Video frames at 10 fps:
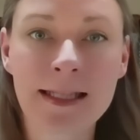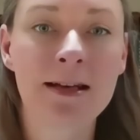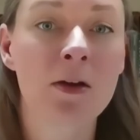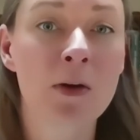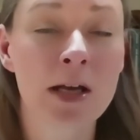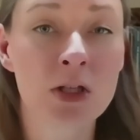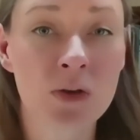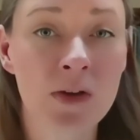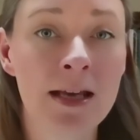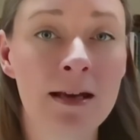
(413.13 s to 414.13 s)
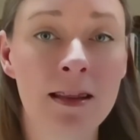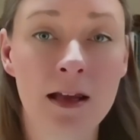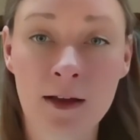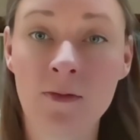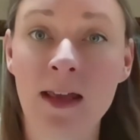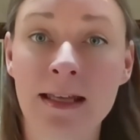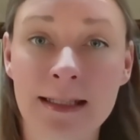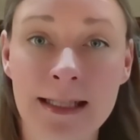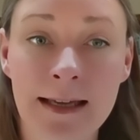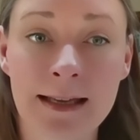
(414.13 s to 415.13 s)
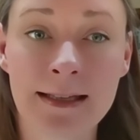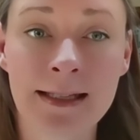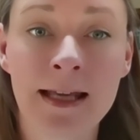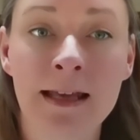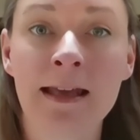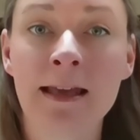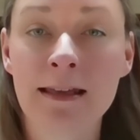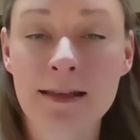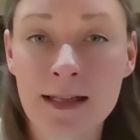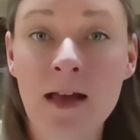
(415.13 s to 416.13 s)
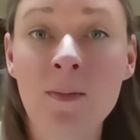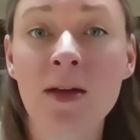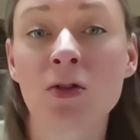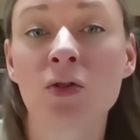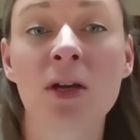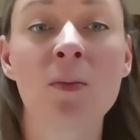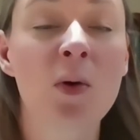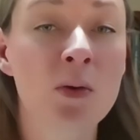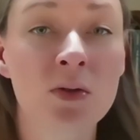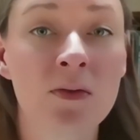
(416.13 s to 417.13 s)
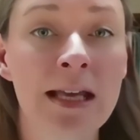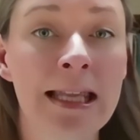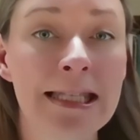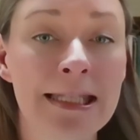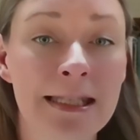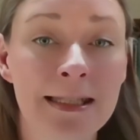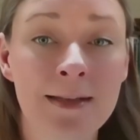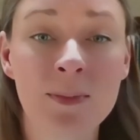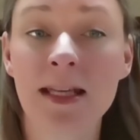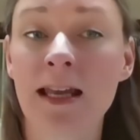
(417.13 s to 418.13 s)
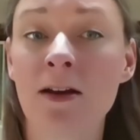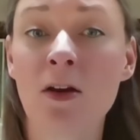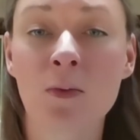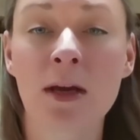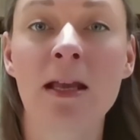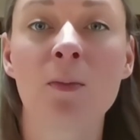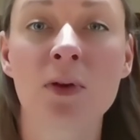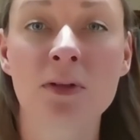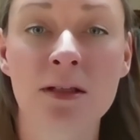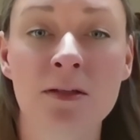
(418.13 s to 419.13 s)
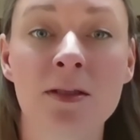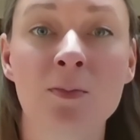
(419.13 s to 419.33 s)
than a quadrillionth of a second. Some extreme ultraviolet systems can already produce